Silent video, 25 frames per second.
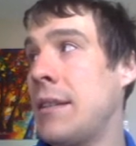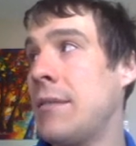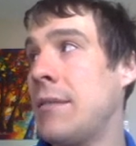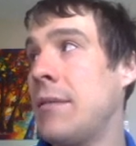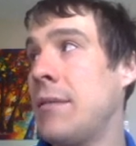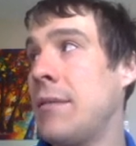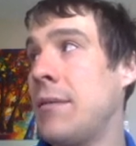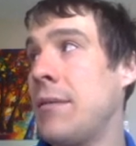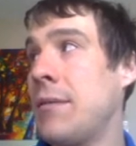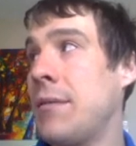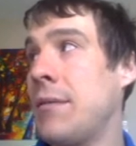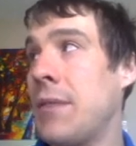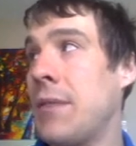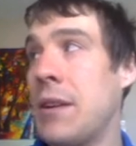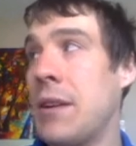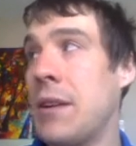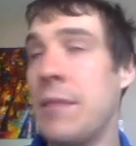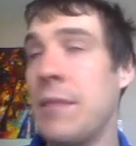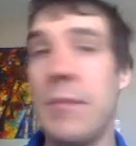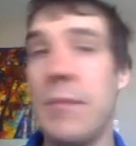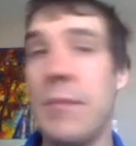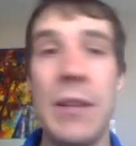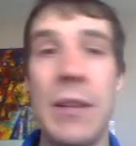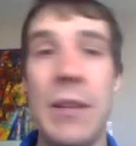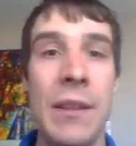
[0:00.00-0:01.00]

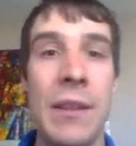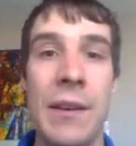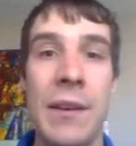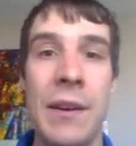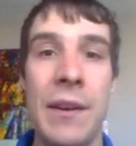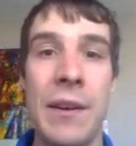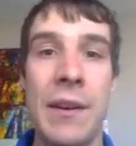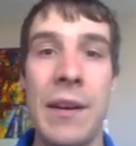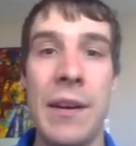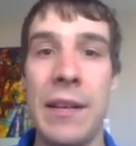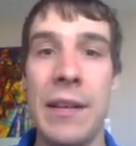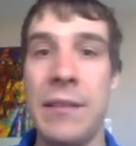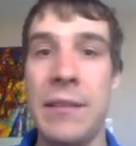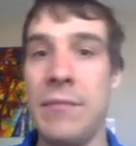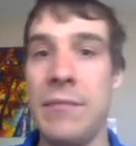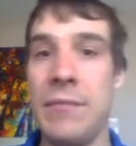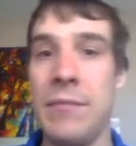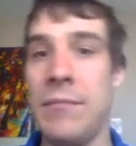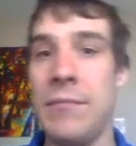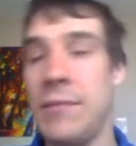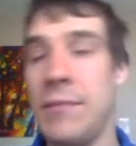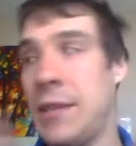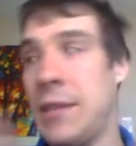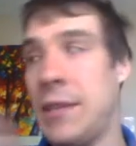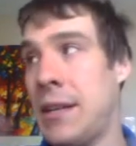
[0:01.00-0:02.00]
from the hot
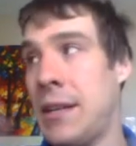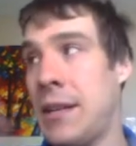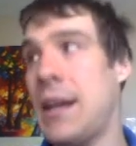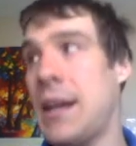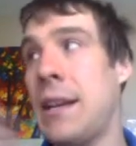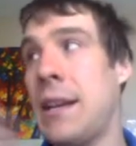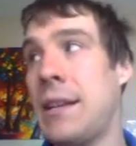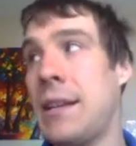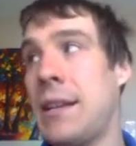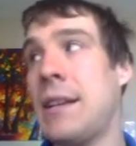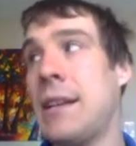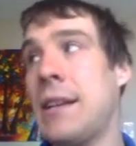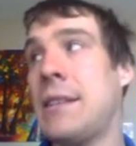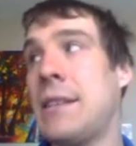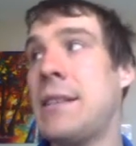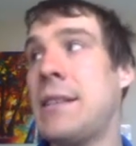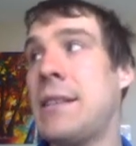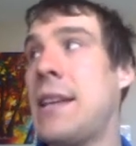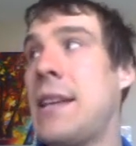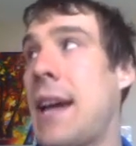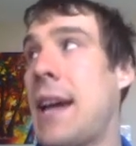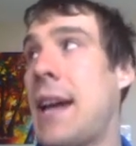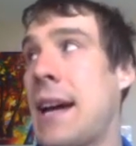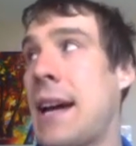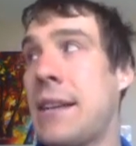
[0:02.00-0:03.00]
ionized
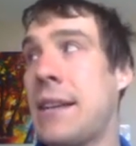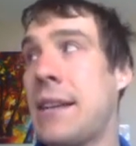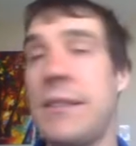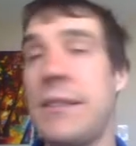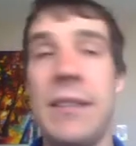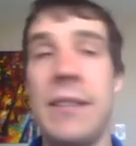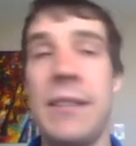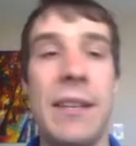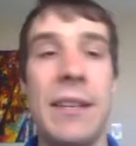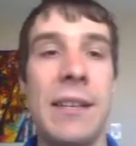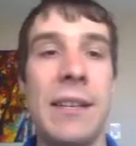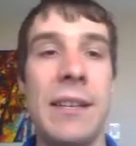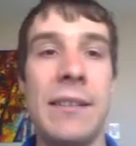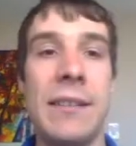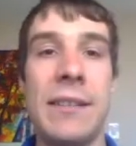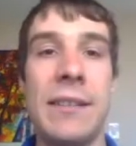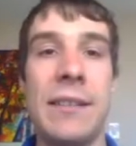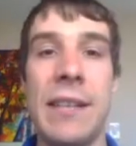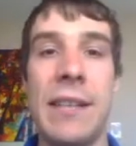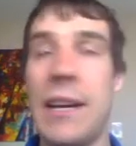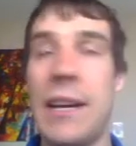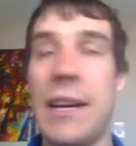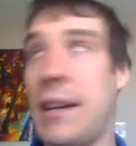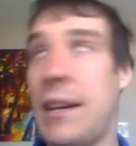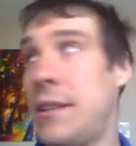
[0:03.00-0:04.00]
gas
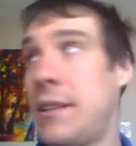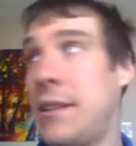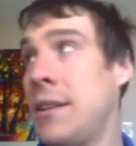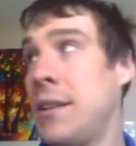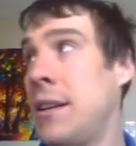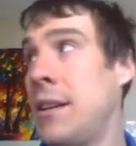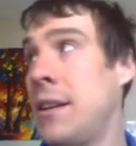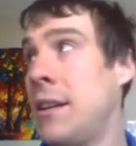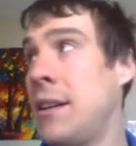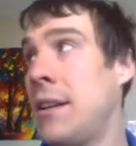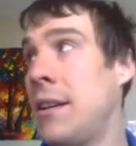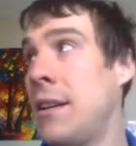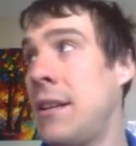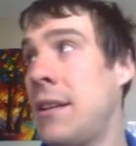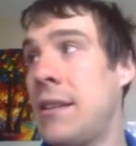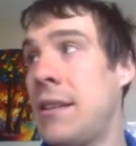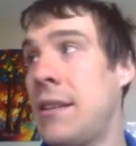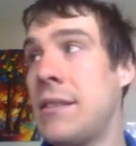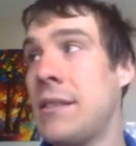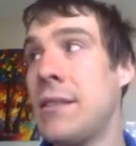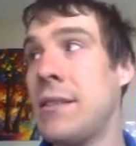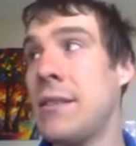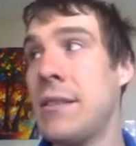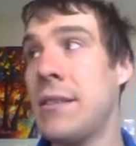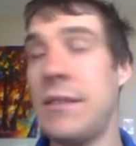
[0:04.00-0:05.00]
inside
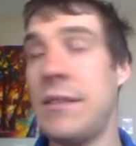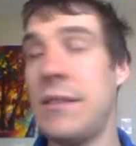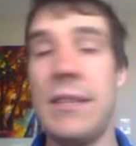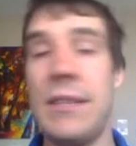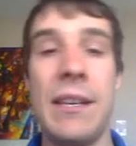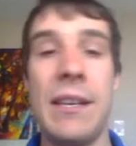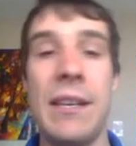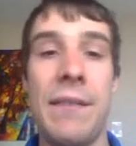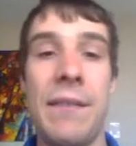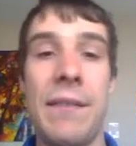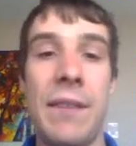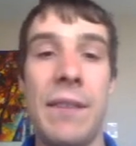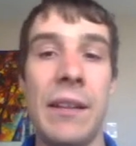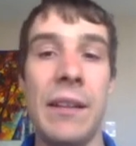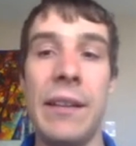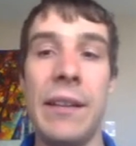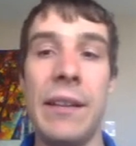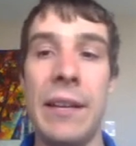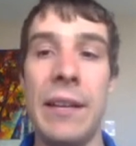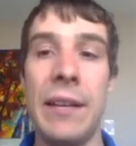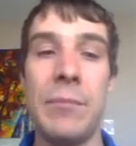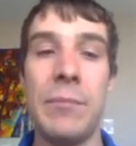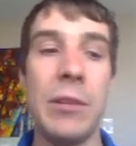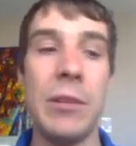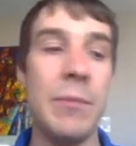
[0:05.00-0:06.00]
this CFL
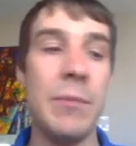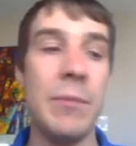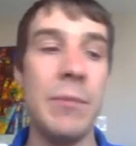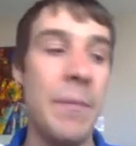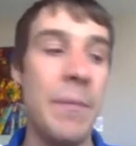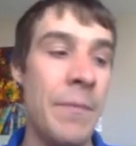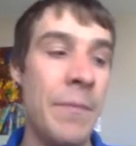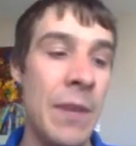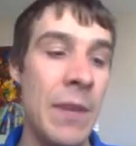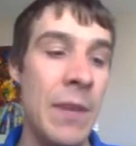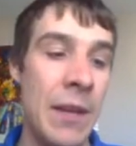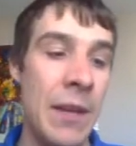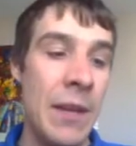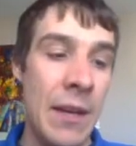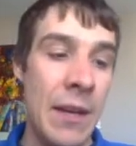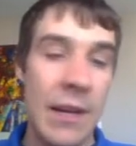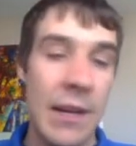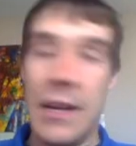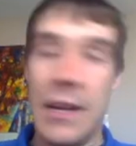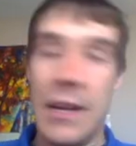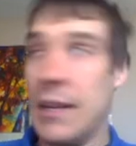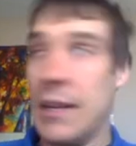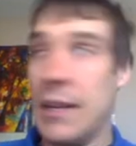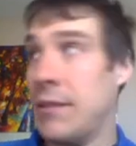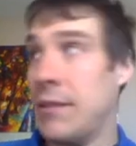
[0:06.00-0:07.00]
light bulb.
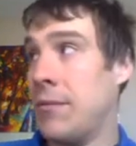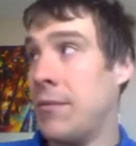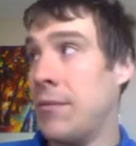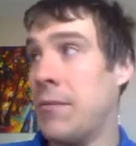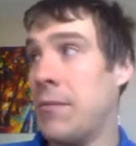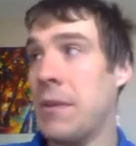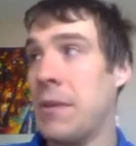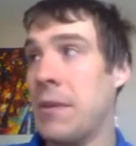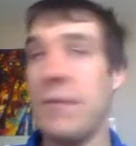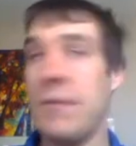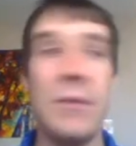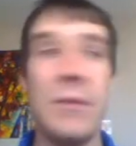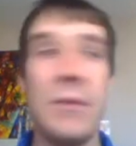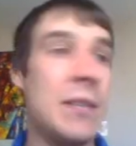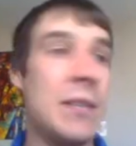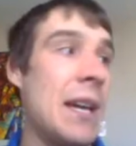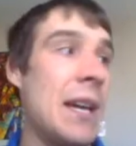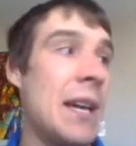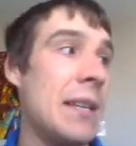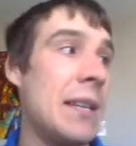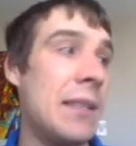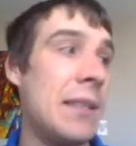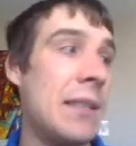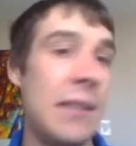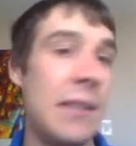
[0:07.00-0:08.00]
One of those
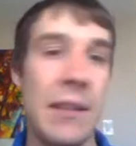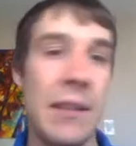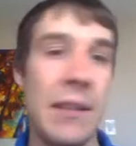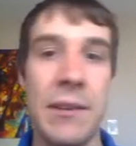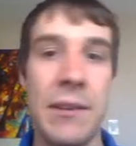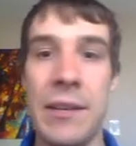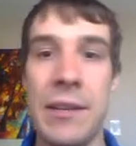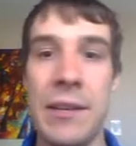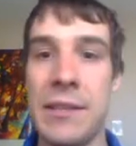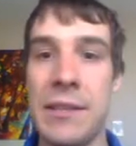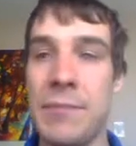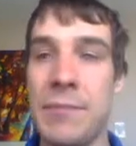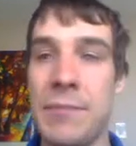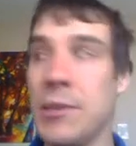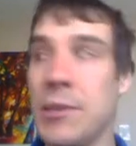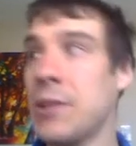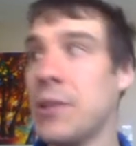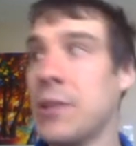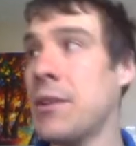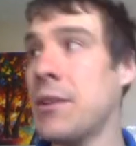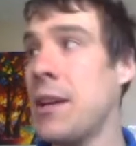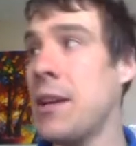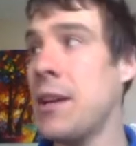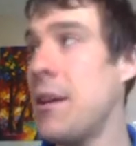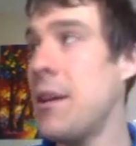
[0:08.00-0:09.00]
gases in there is
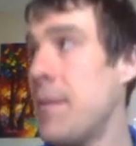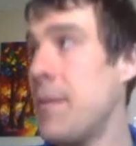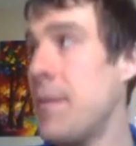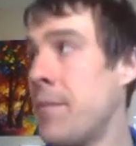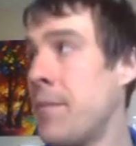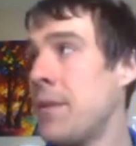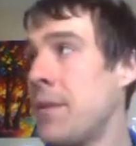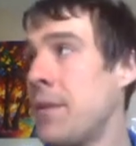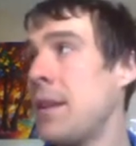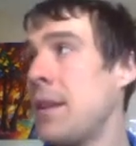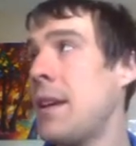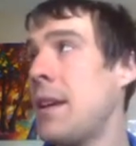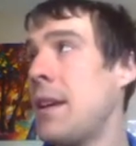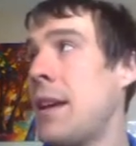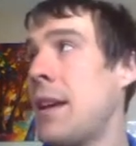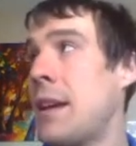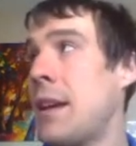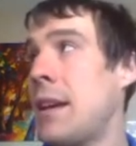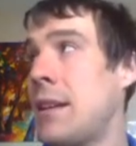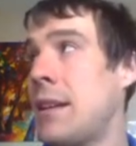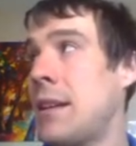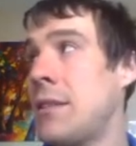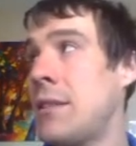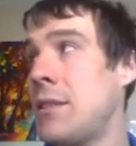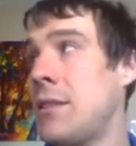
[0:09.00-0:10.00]
mercury,
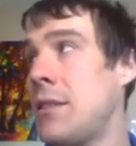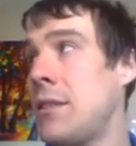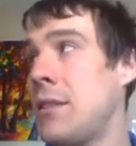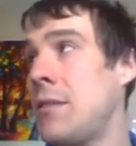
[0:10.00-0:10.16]
and you